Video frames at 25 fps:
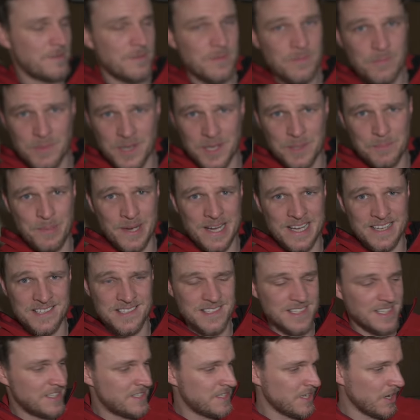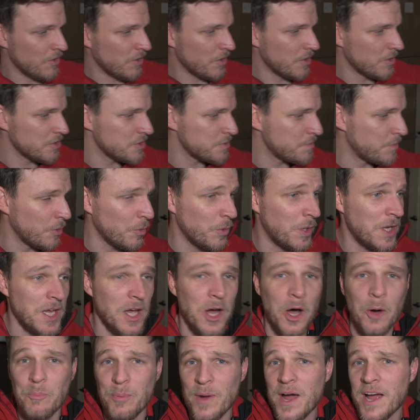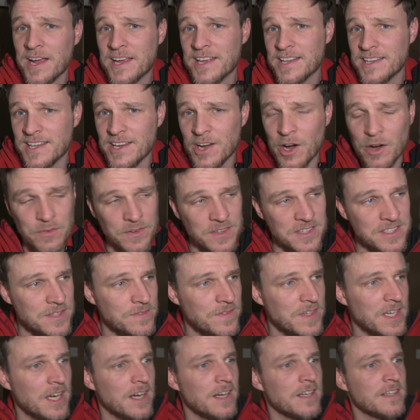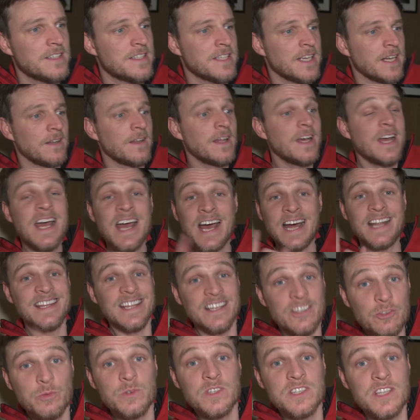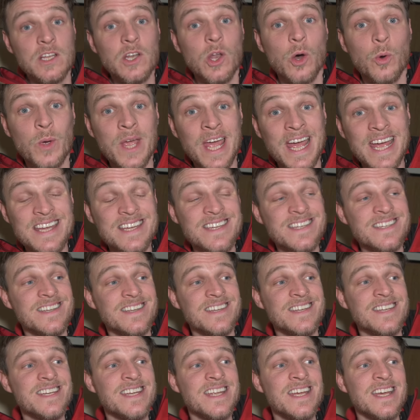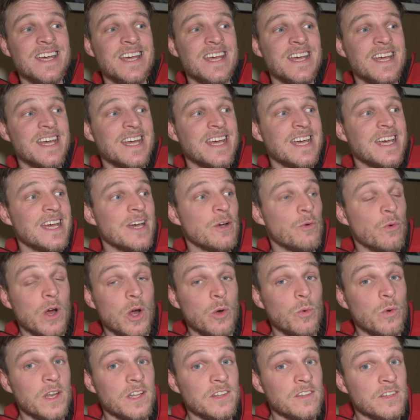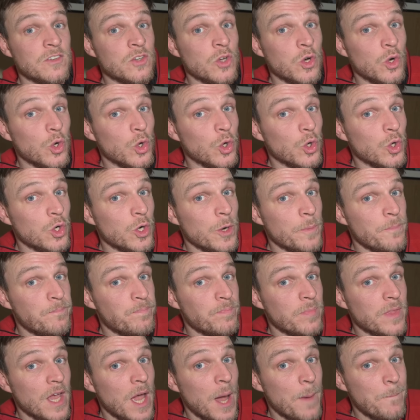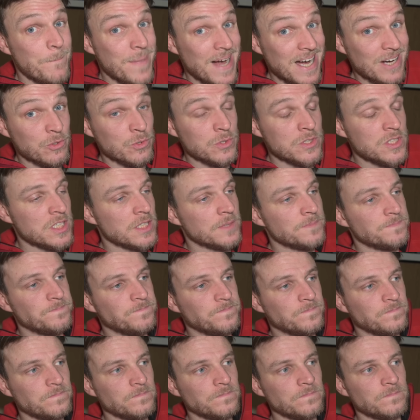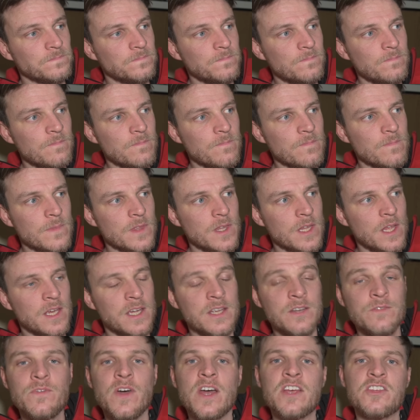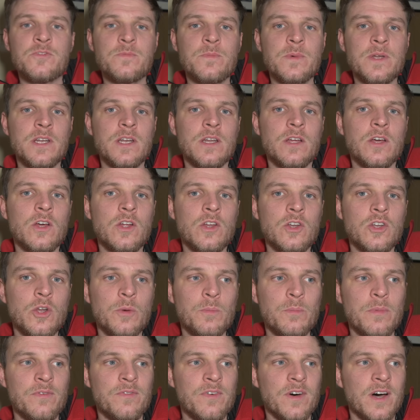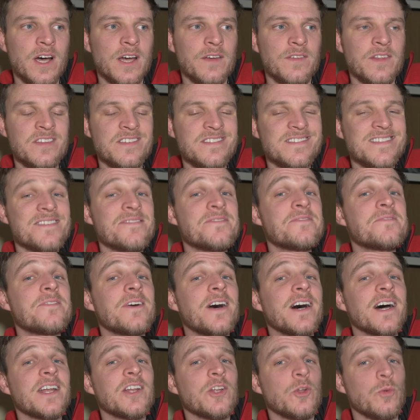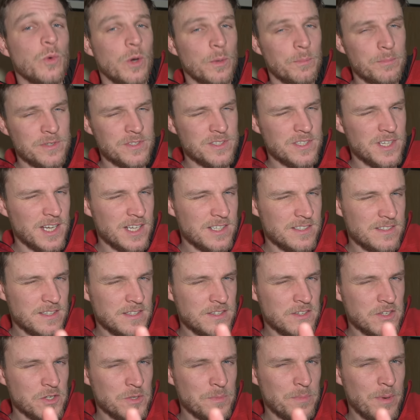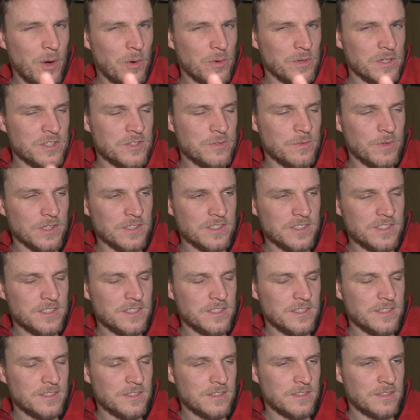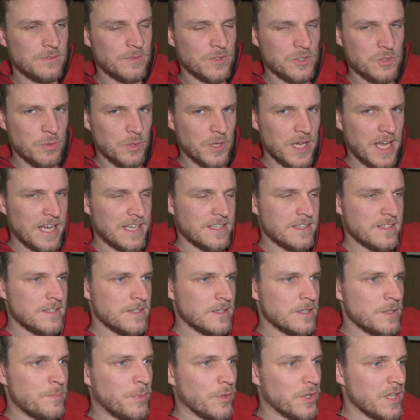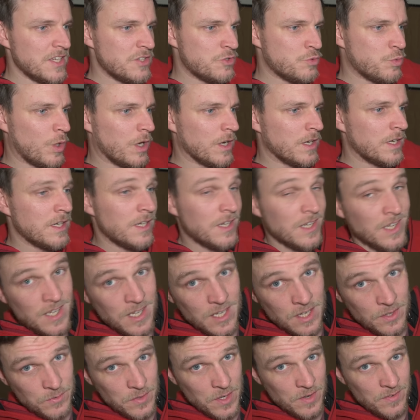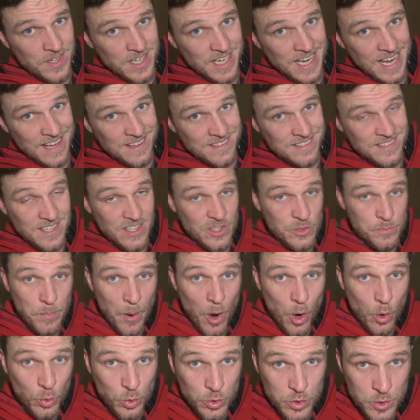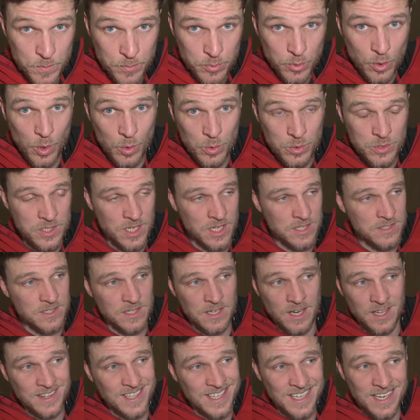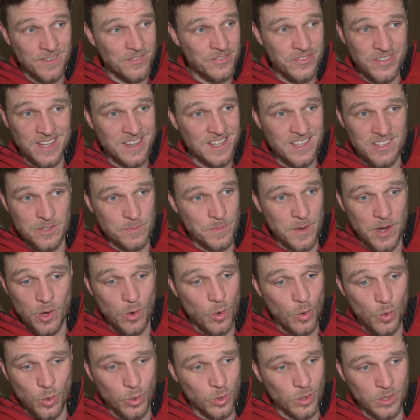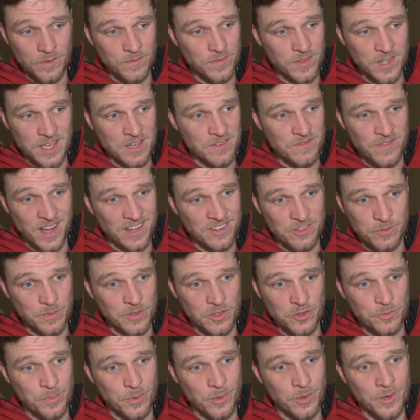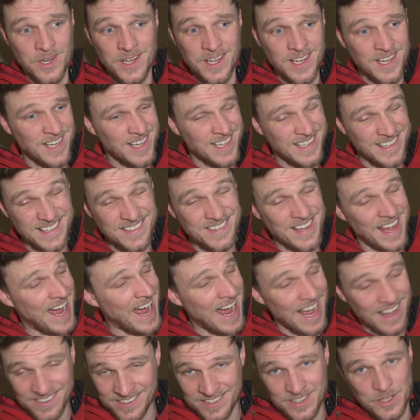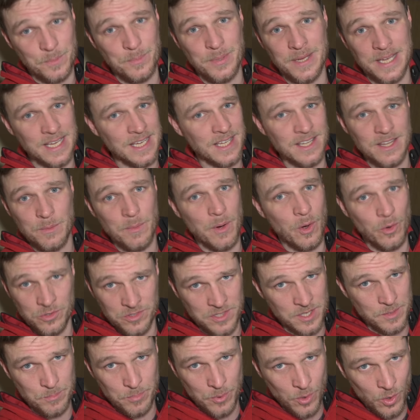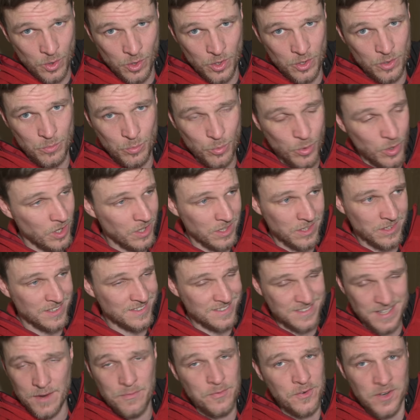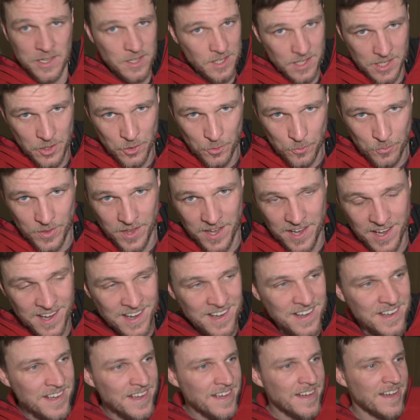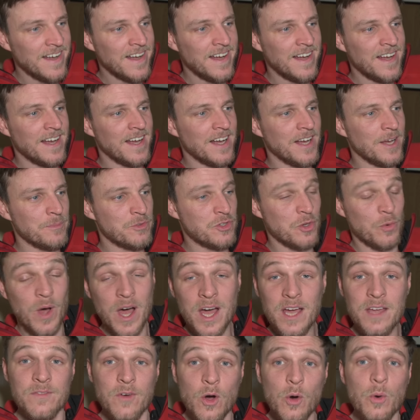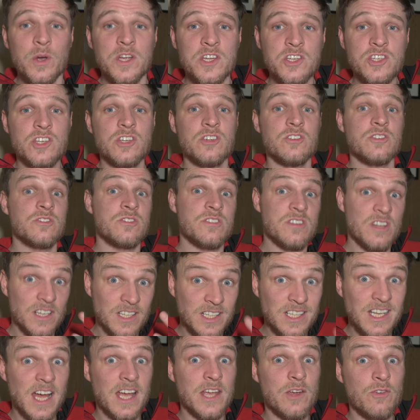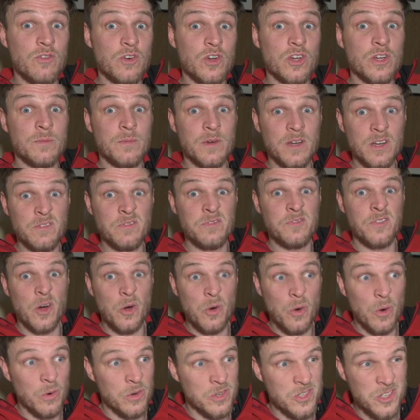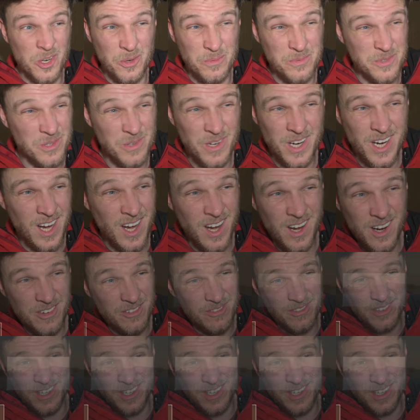my pasty sorrows. But we are back in the office, if you can't tell. And this was the location where I wanted to talk about investment number 5. This is the final one, besides the 2 bonus ones, which we'll get into. But this one, if you haven't guessed, is post-processing. I think I've said this about all of the investments, but this has to be the most important one. It's definitely up there. So I've always used Lightroom and Photoshop, so I can't